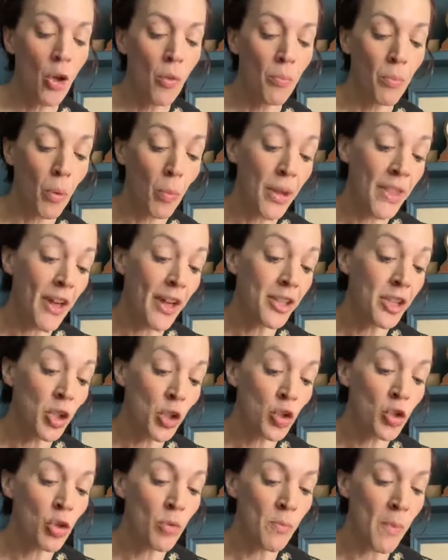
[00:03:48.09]
But with
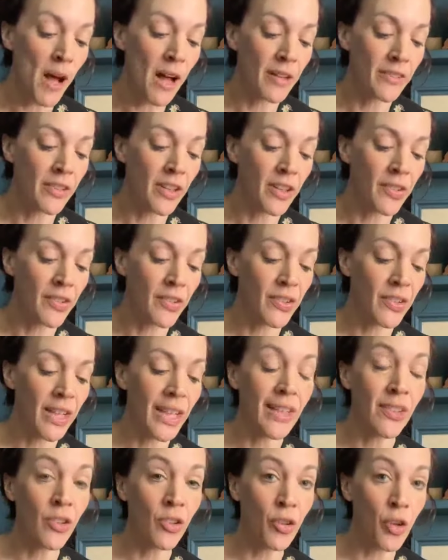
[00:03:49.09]
unusual mildness,
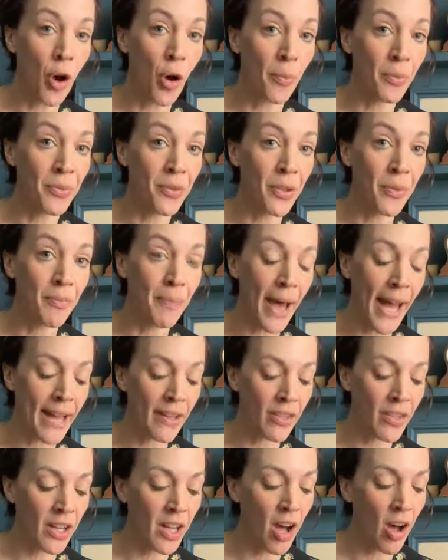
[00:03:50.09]
he stopped and
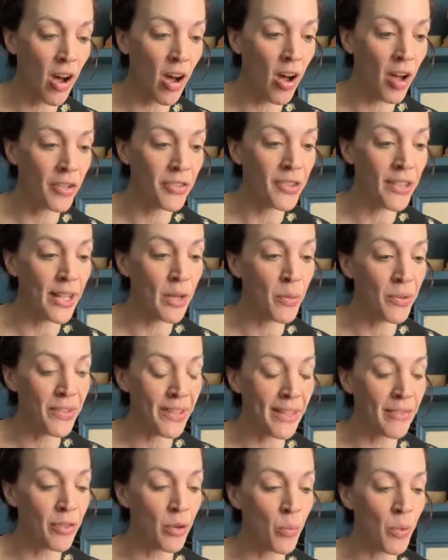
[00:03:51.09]
backed the car till it was
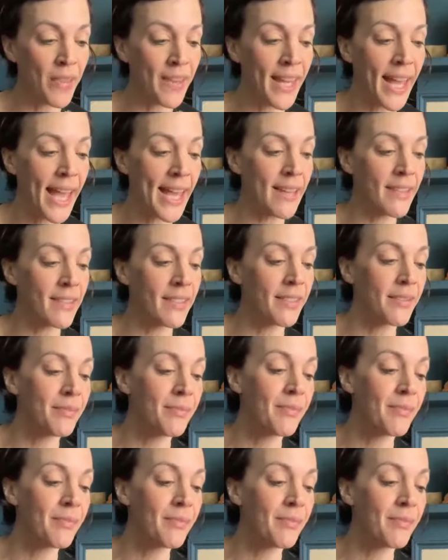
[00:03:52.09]
even with the gate.